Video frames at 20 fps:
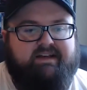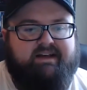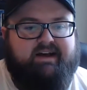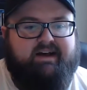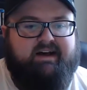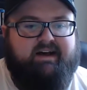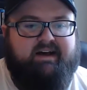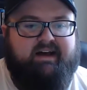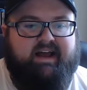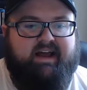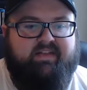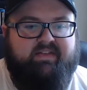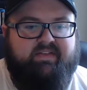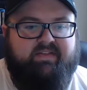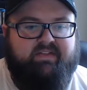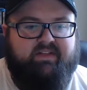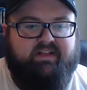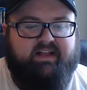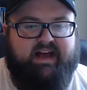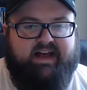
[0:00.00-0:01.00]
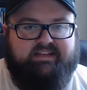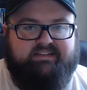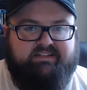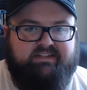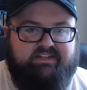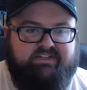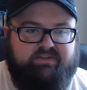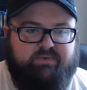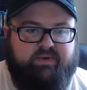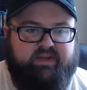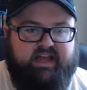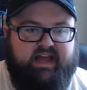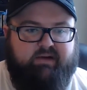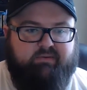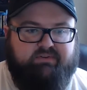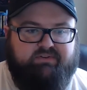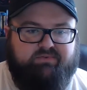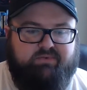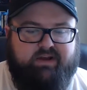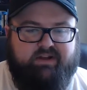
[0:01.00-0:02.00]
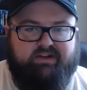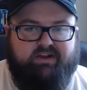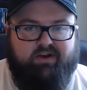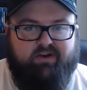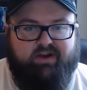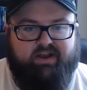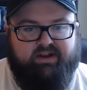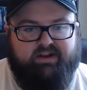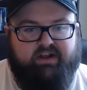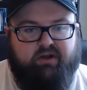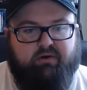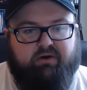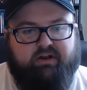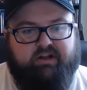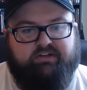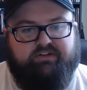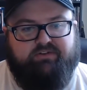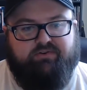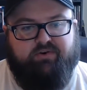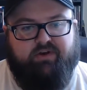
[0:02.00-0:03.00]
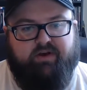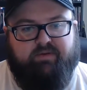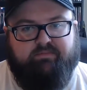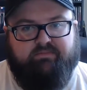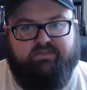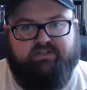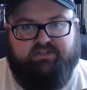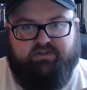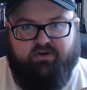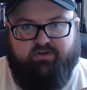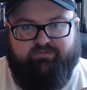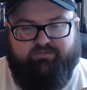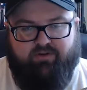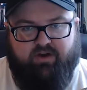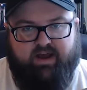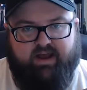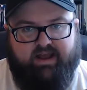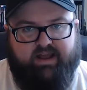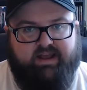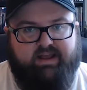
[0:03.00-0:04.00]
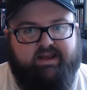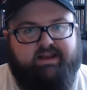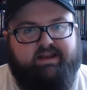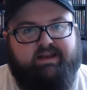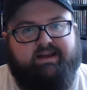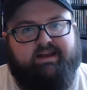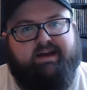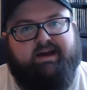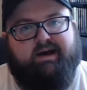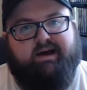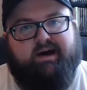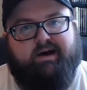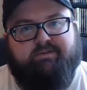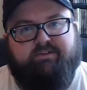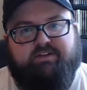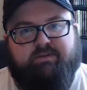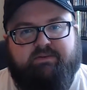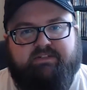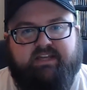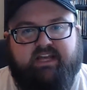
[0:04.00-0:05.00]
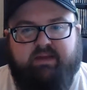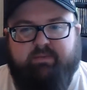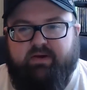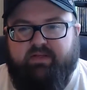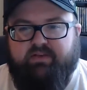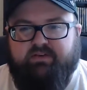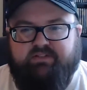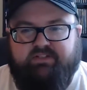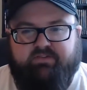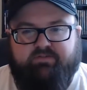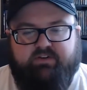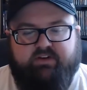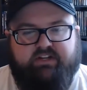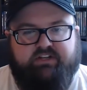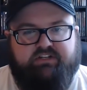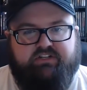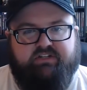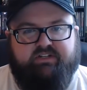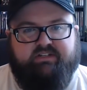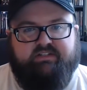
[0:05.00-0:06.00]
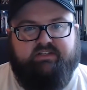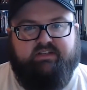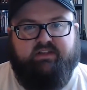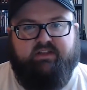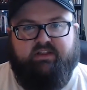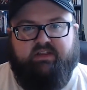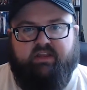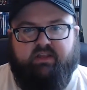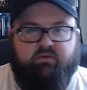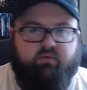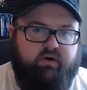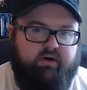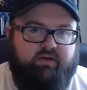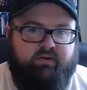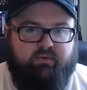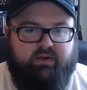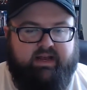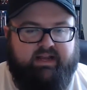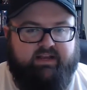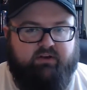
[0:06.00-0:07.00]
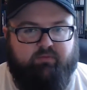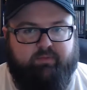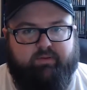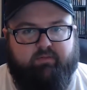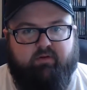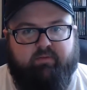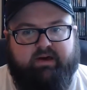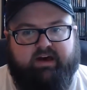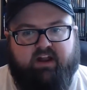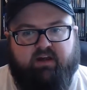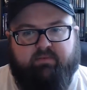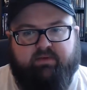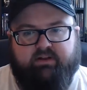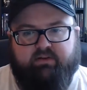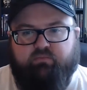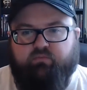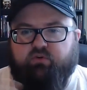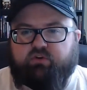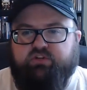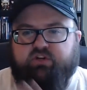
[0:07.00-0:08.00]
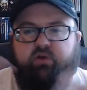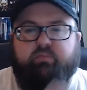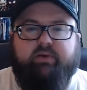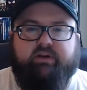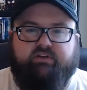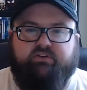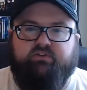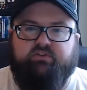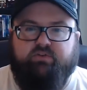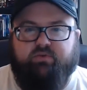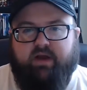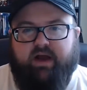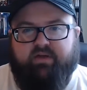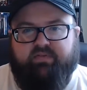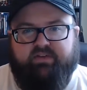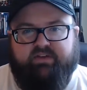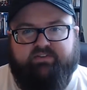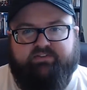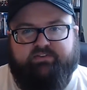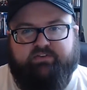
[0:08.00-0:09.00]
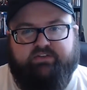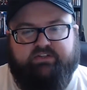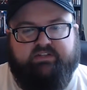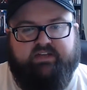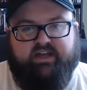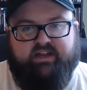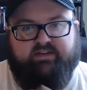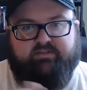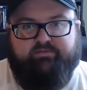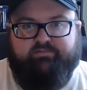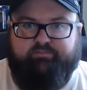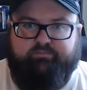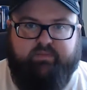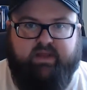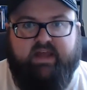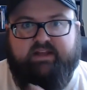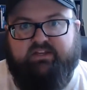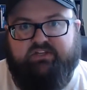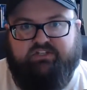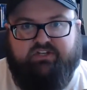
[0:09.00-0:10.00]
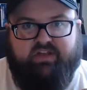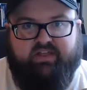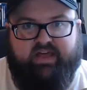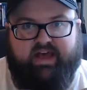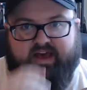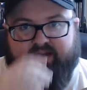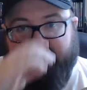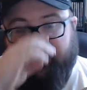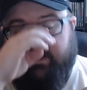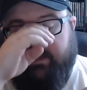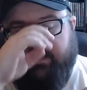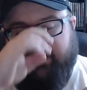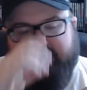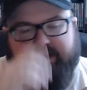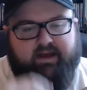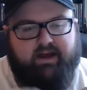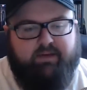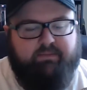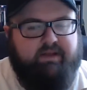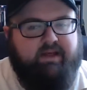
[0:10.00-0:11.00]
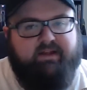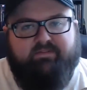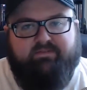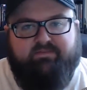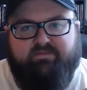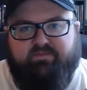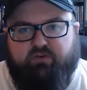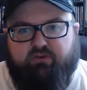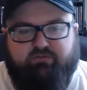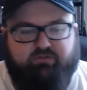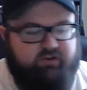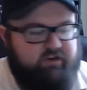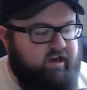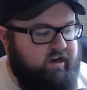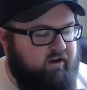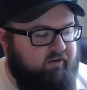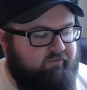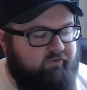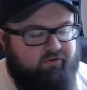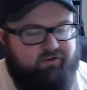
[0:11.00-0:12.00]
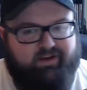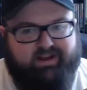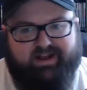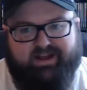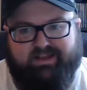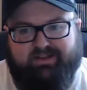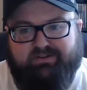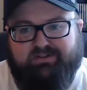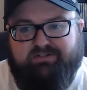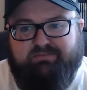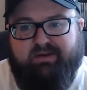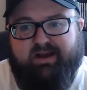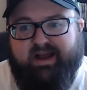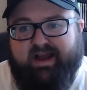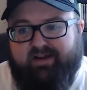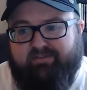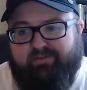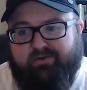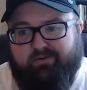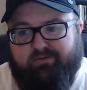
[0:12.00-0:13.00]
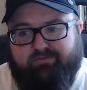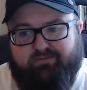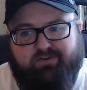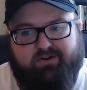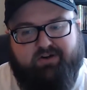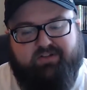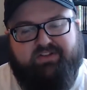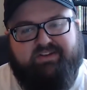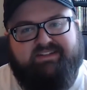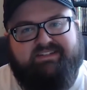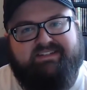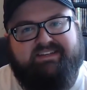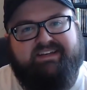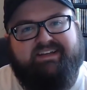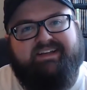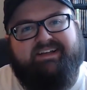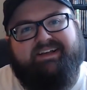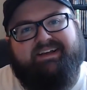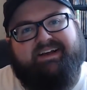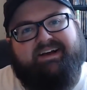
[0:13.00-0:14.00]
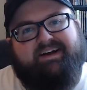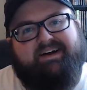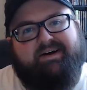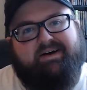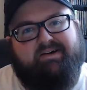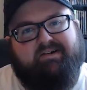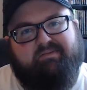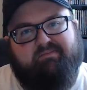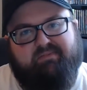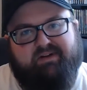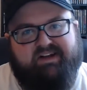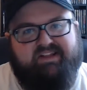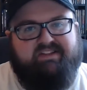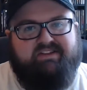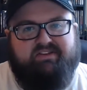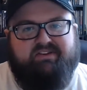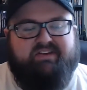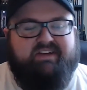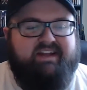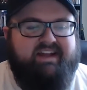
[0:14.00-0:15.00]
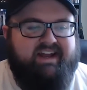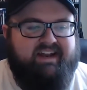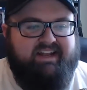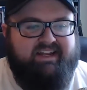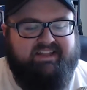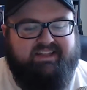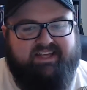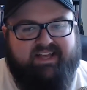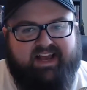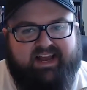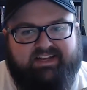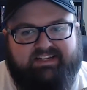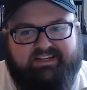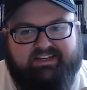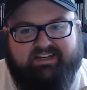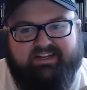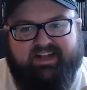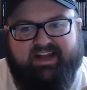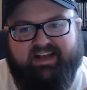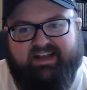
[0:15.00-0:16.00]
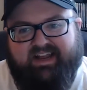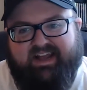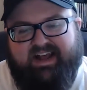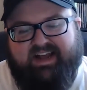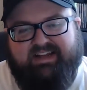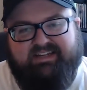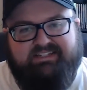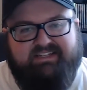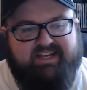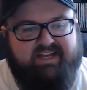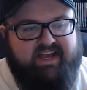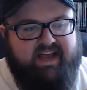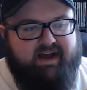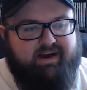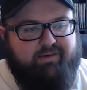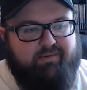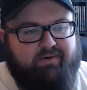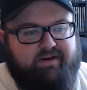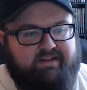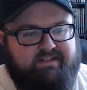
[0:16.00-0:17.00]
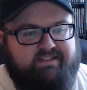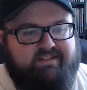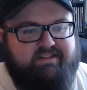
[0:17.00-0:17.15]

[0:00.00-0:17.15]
And then the last dish that we got was red curry and coconut shrimp stir fry. So I'm going to tell you about those different dishes and what I can remember about them, and we'll show pictures throughout this, so just kind of pay attention to that. Now, I'm not a food photographer, and I used my iPhone for all this, but you can kind of get the idea, and I can tell you how it was.